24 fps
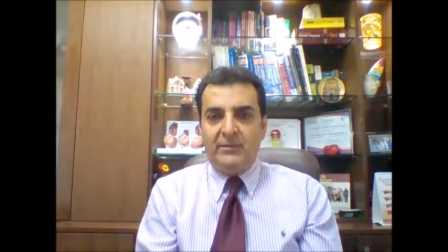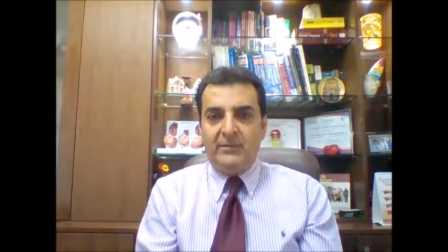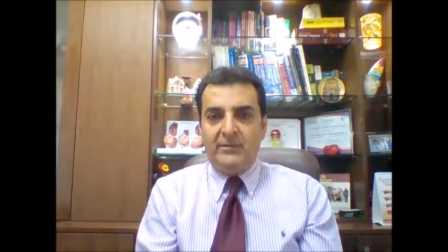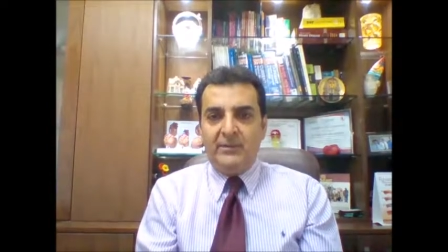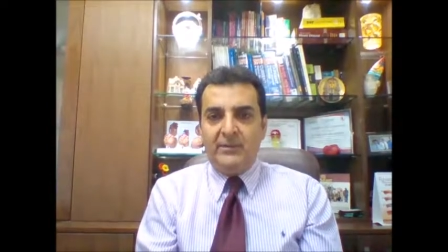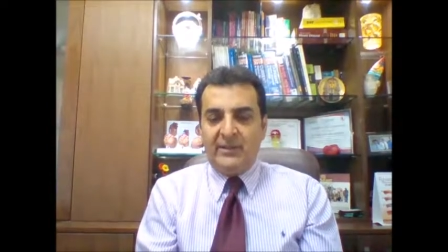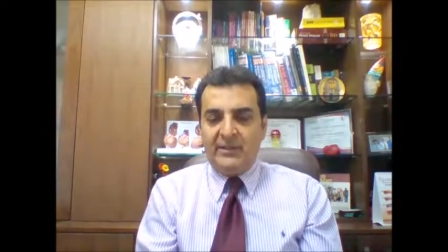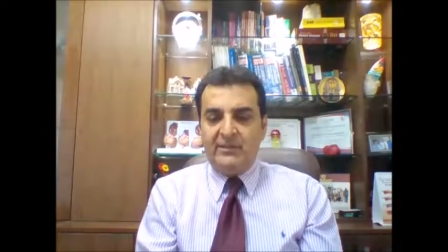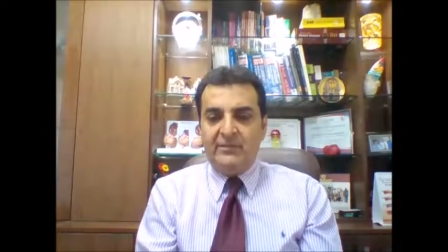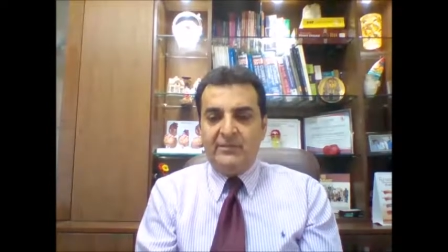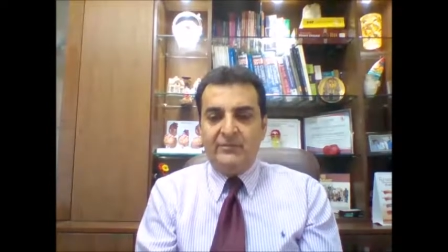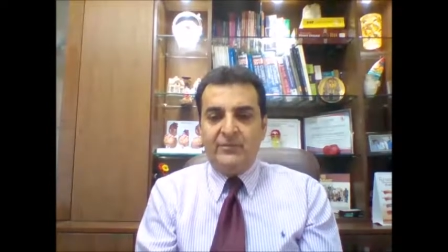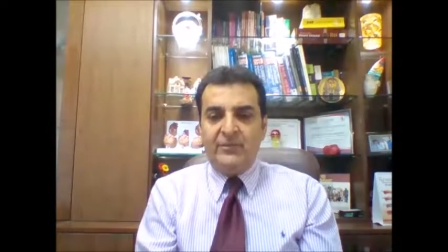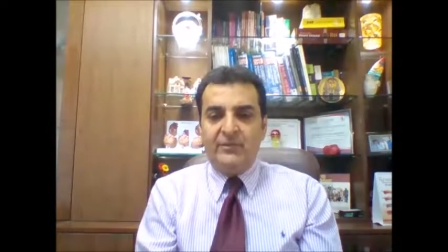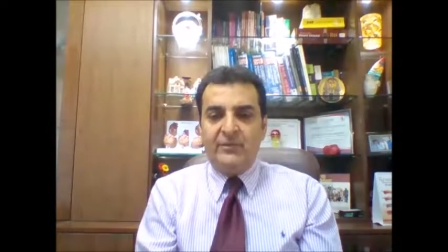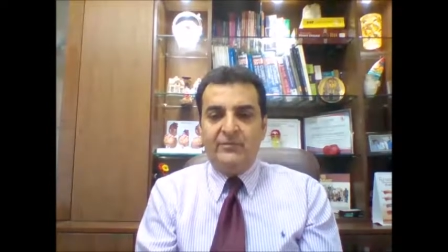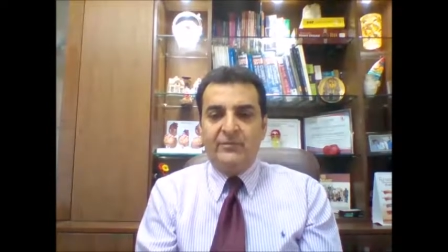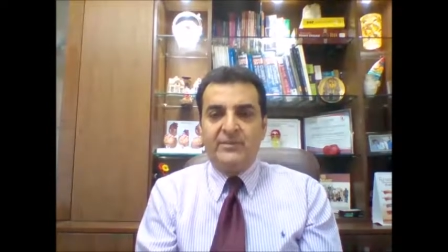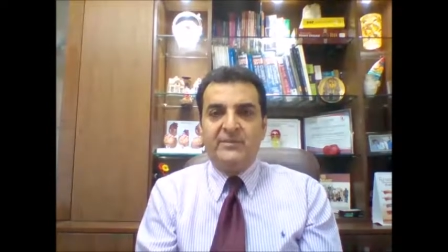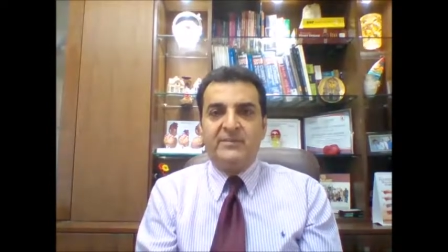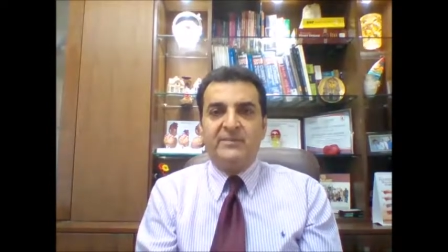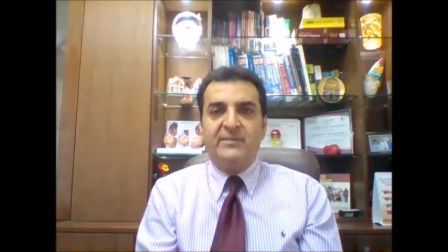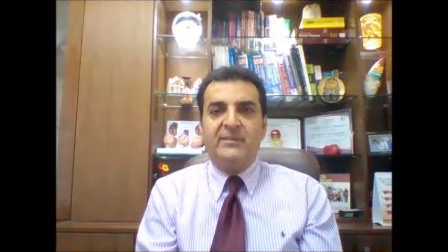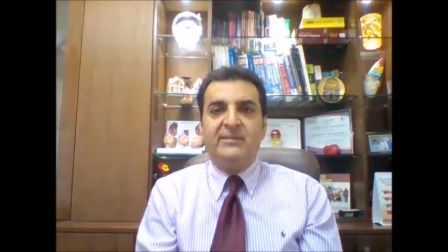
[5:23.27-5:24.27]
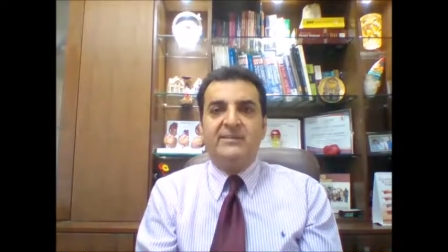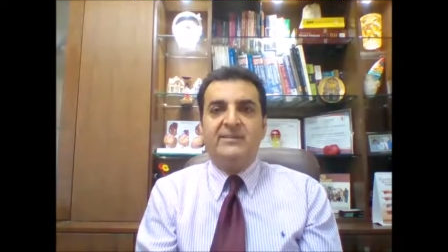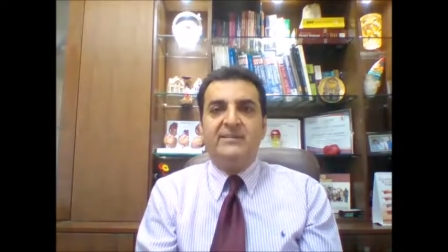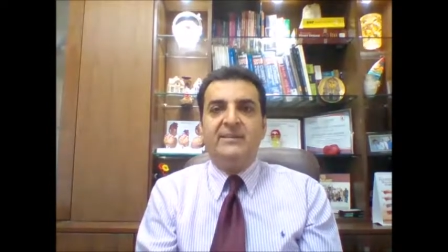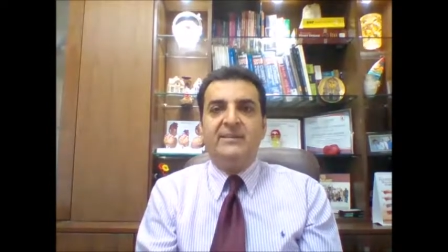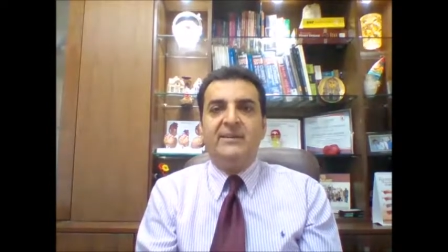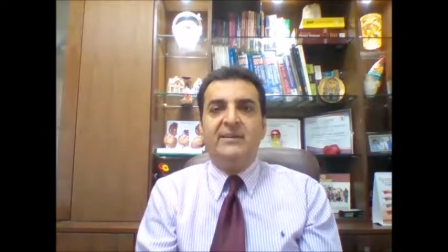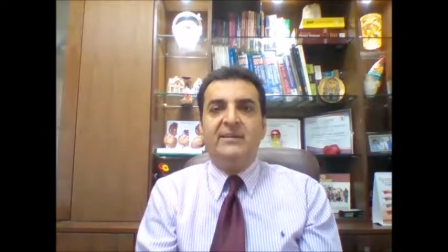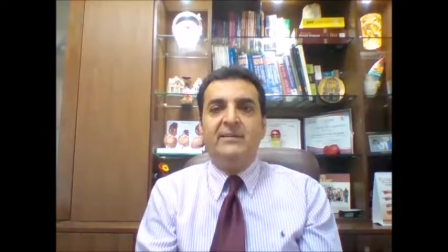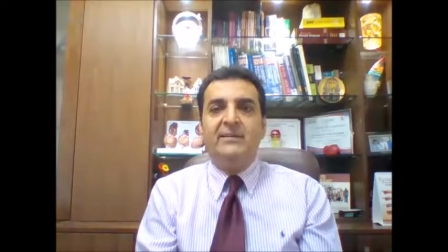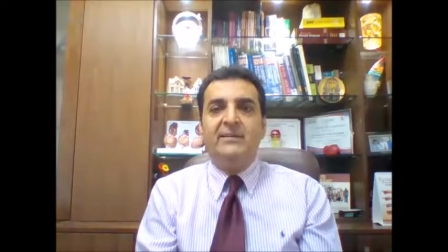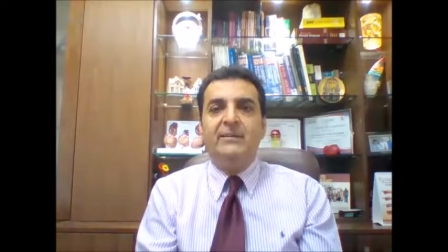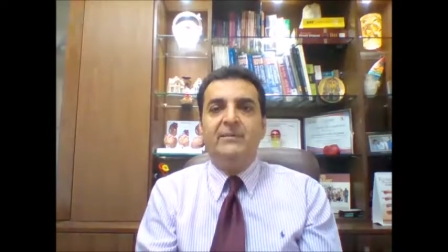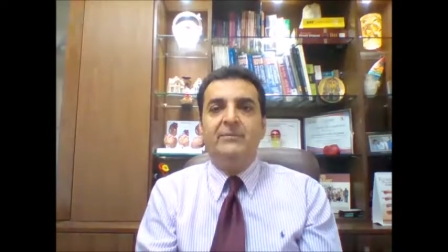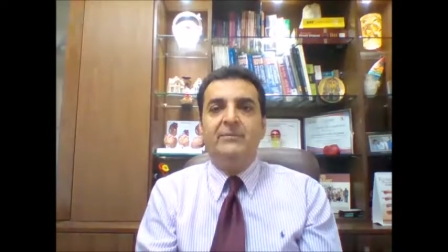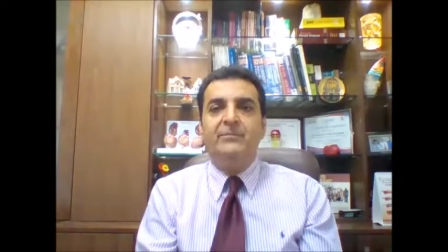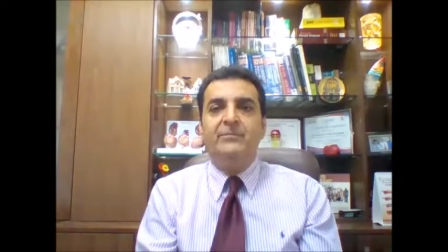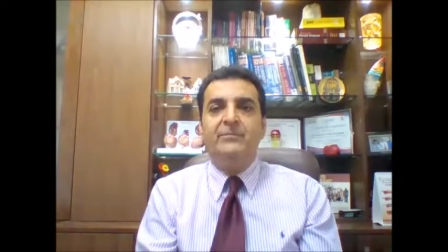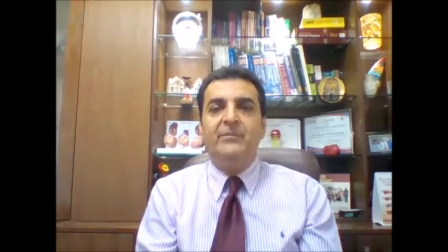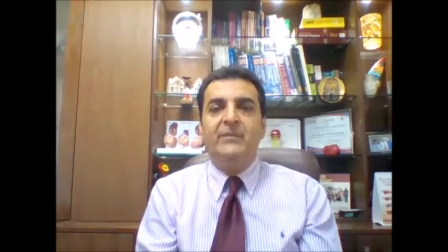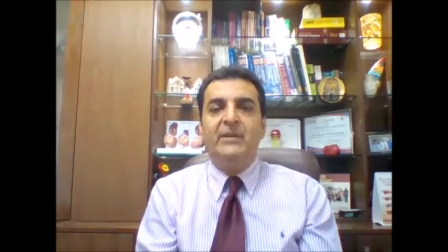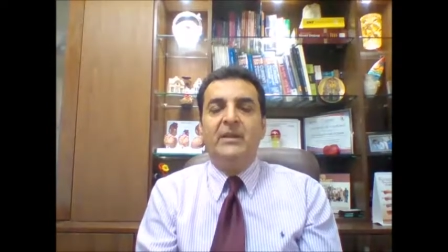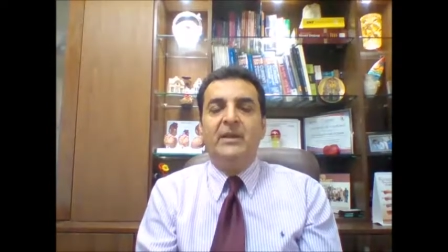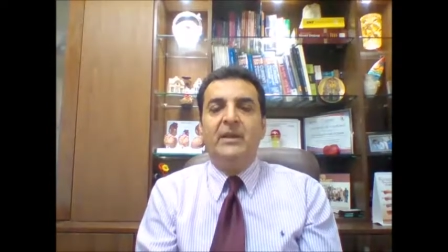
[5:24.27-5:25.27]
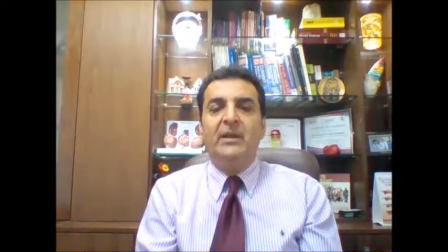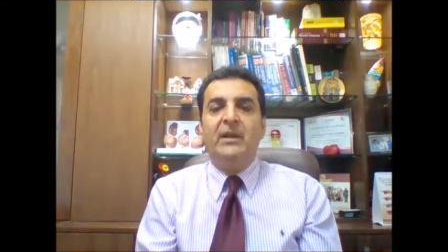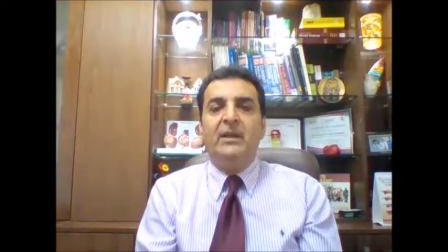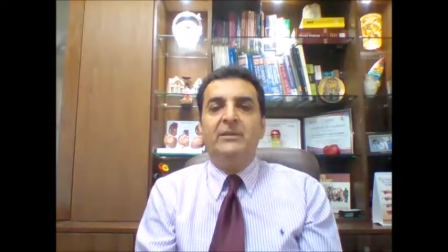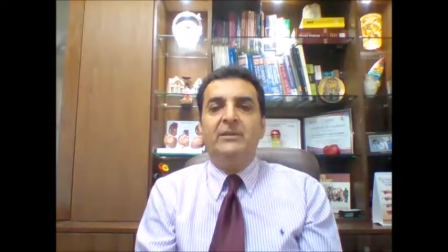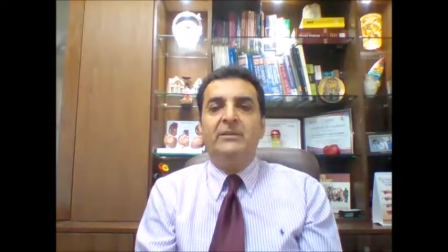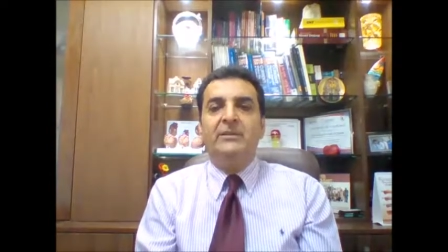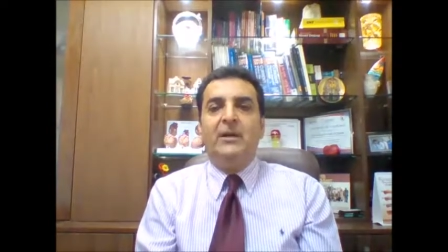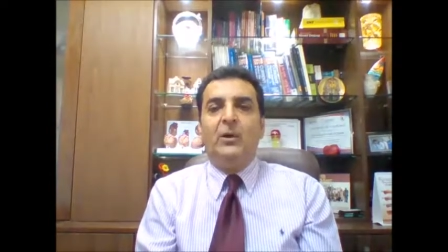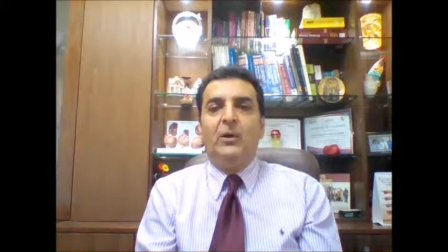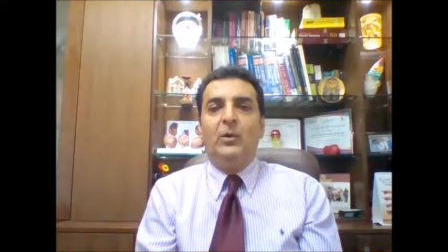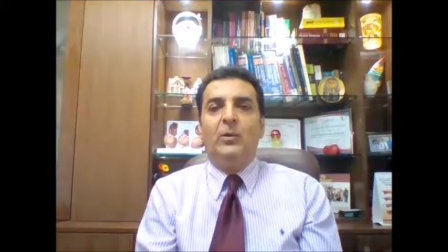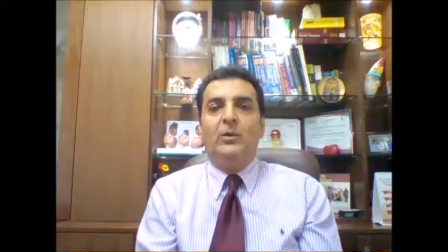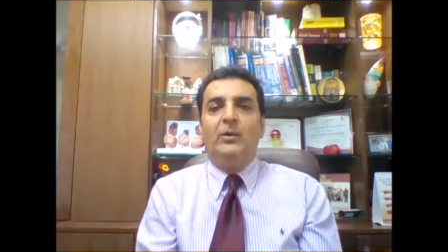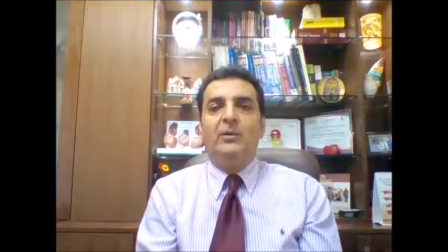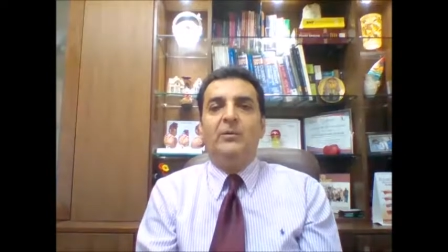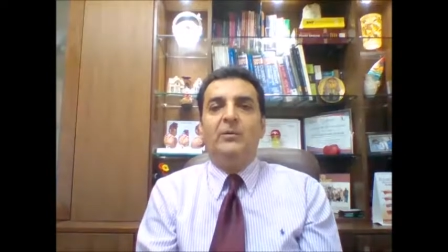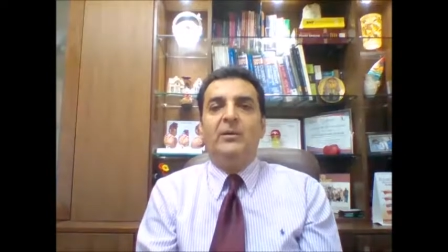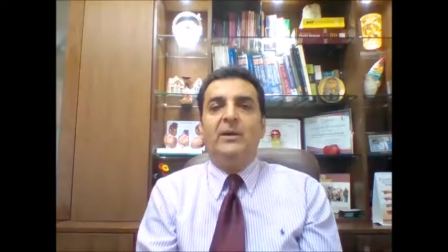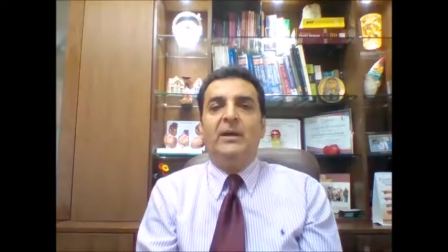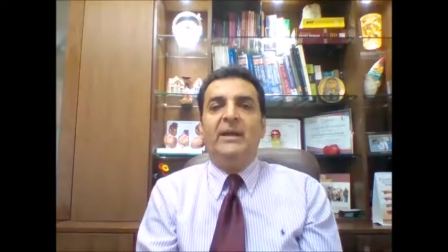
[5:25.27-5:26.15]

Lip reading: Yeah, we have discussed that. Now,